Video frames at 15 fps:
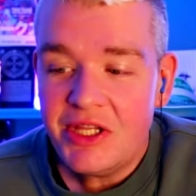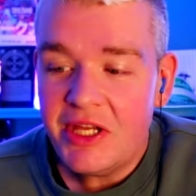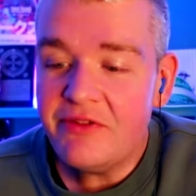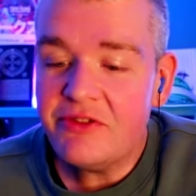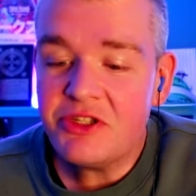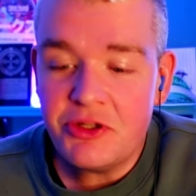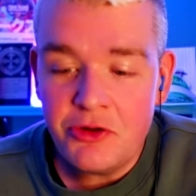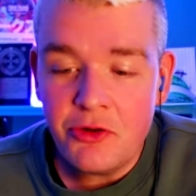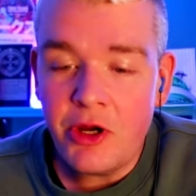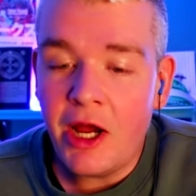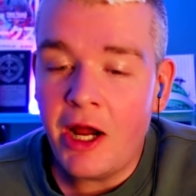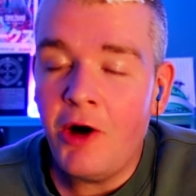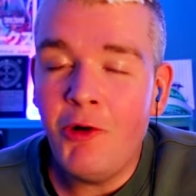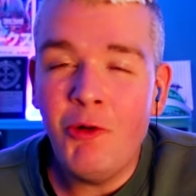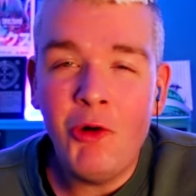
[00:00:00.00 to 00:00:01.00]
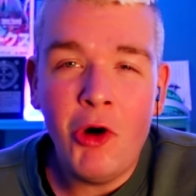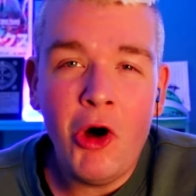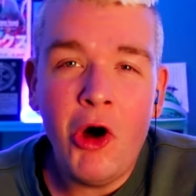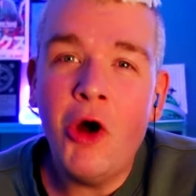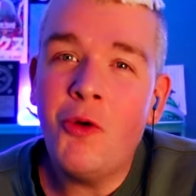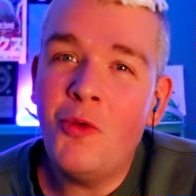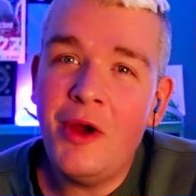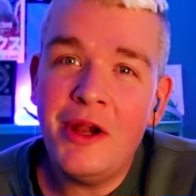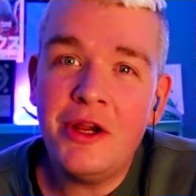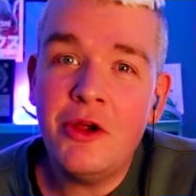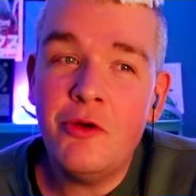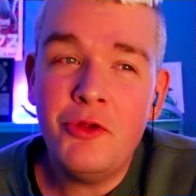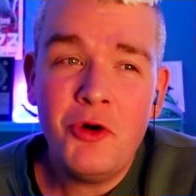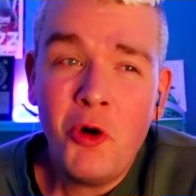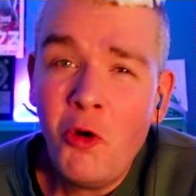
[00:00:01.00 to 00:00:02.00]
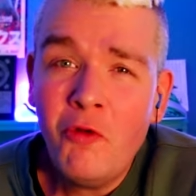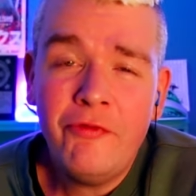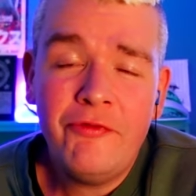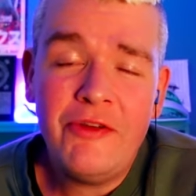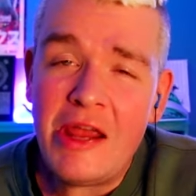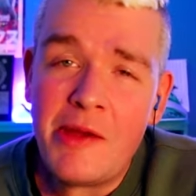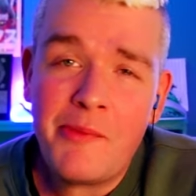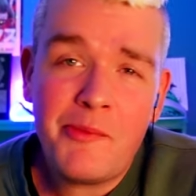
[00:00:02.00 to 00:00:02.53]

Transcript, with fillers: still got a long way to go. The whole family